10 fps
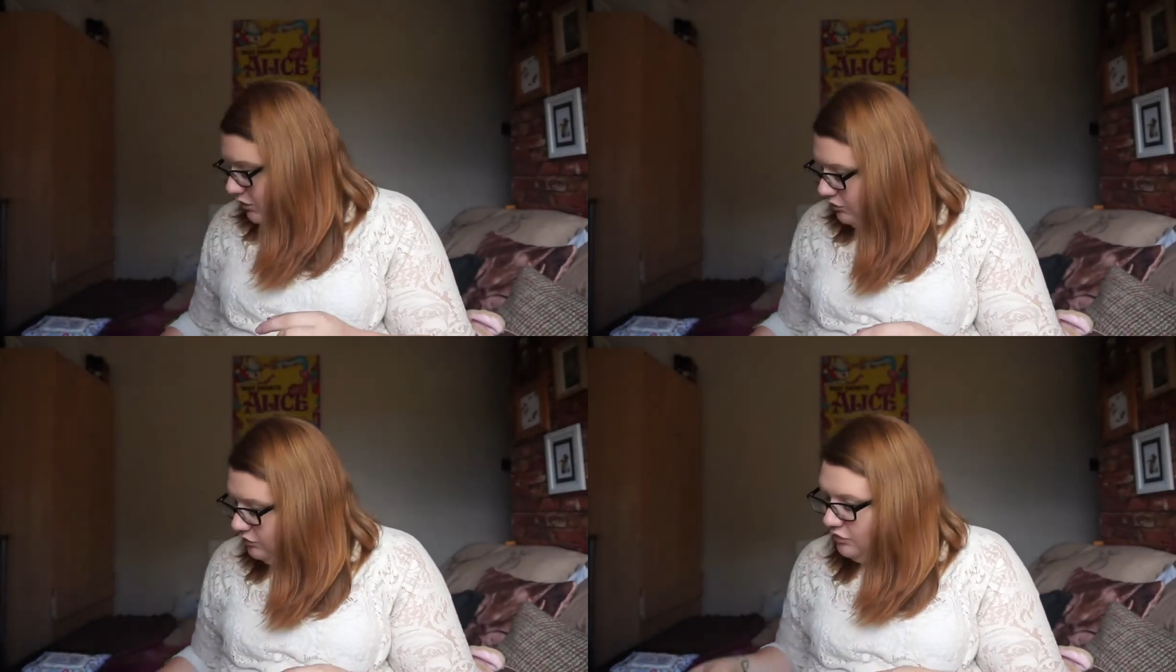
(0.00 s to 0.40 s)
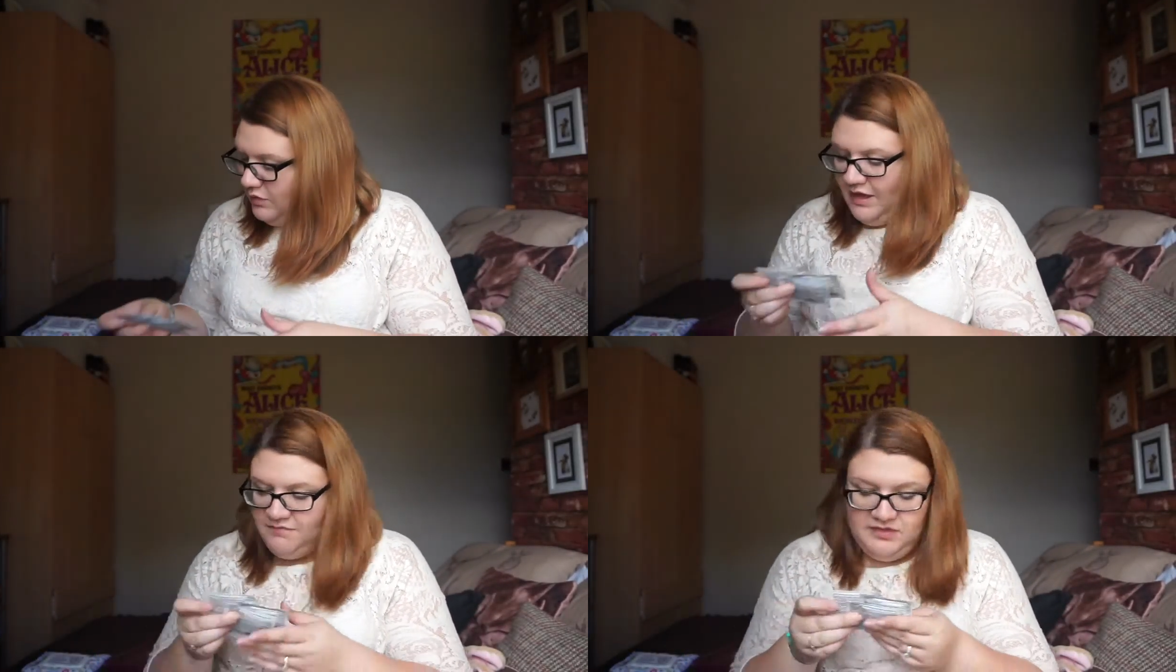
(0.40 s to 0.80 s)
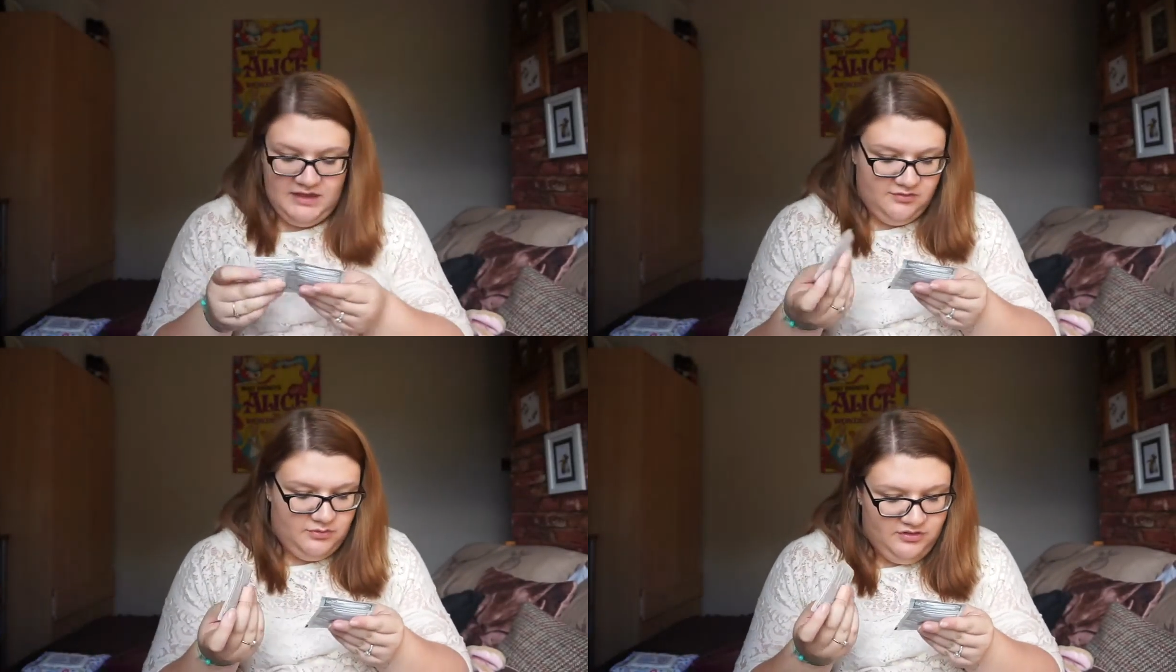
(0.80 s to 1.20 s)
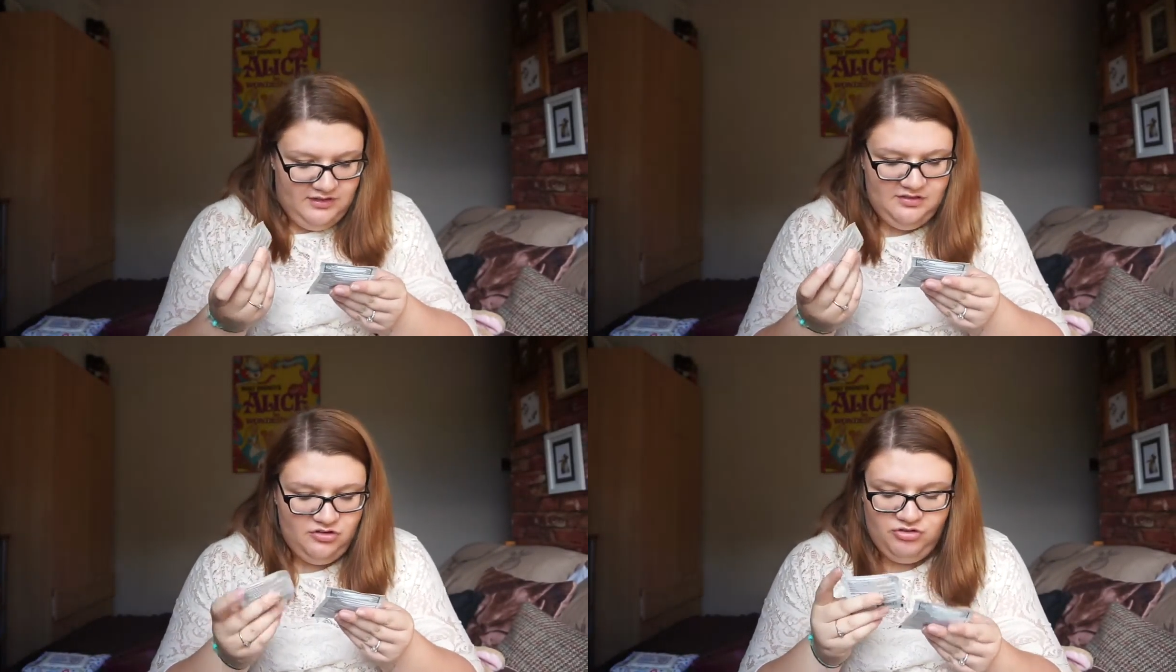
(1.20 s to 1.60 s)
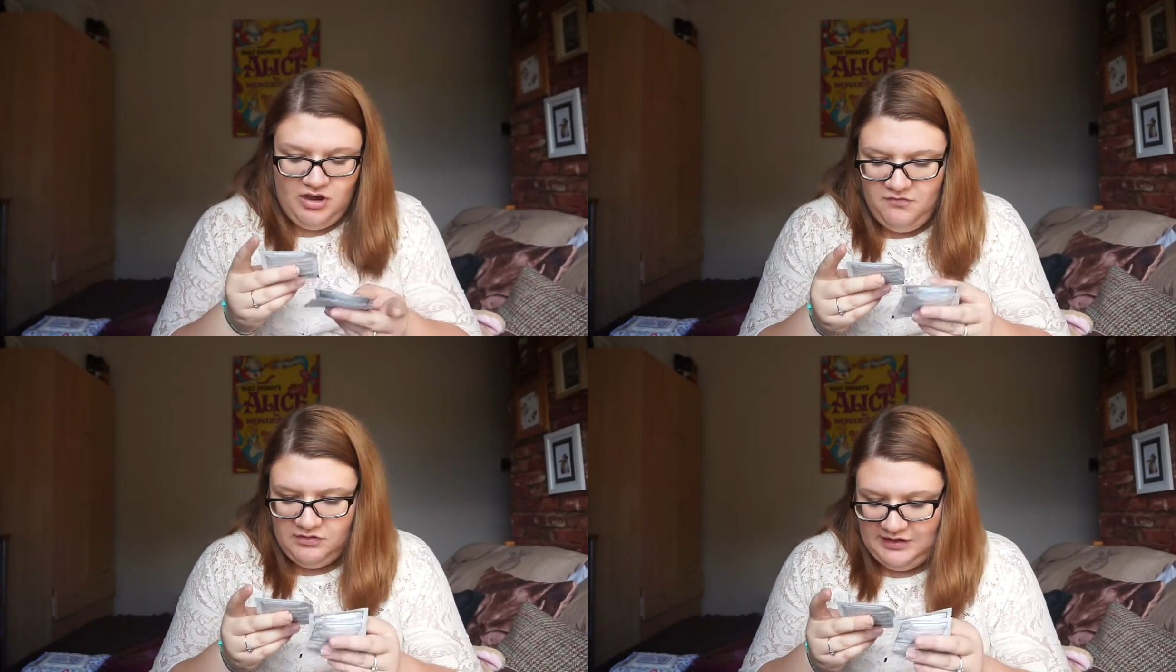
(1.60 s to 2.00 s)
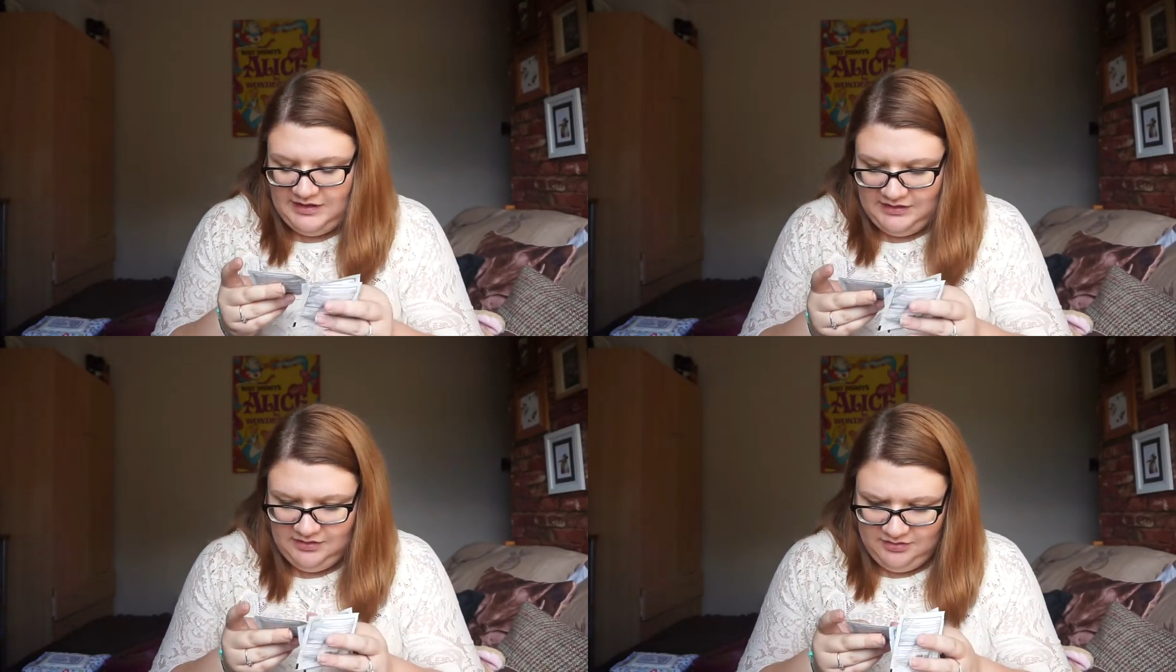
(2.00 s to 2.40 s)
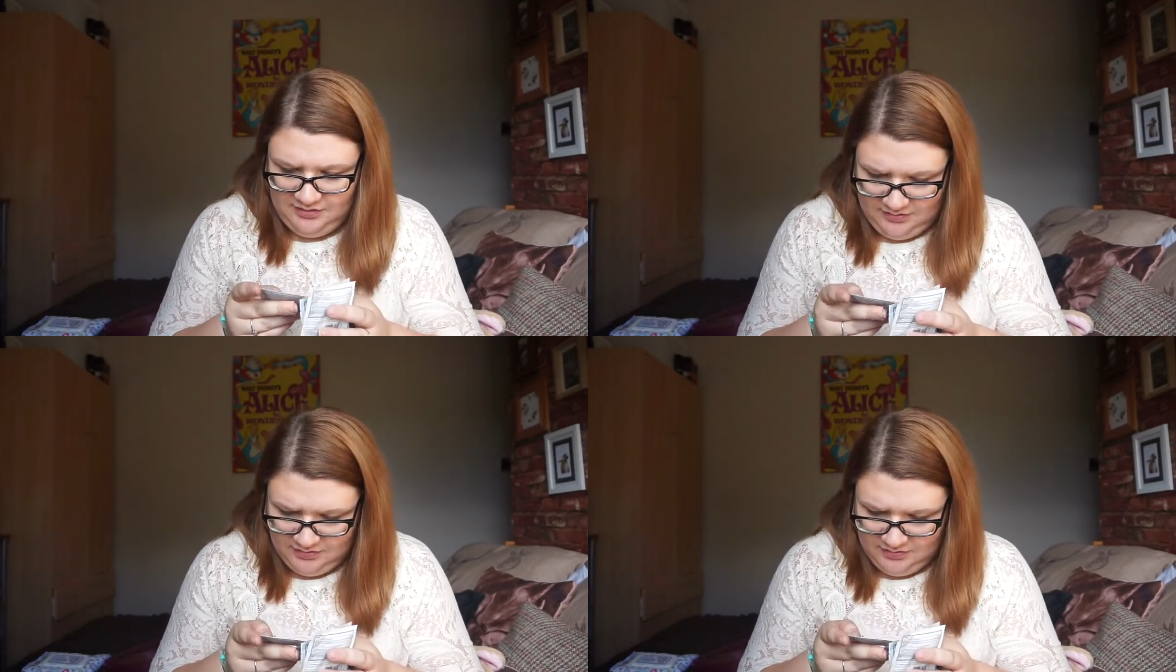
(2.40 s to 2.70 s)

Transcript: also have these, which these are travel lights.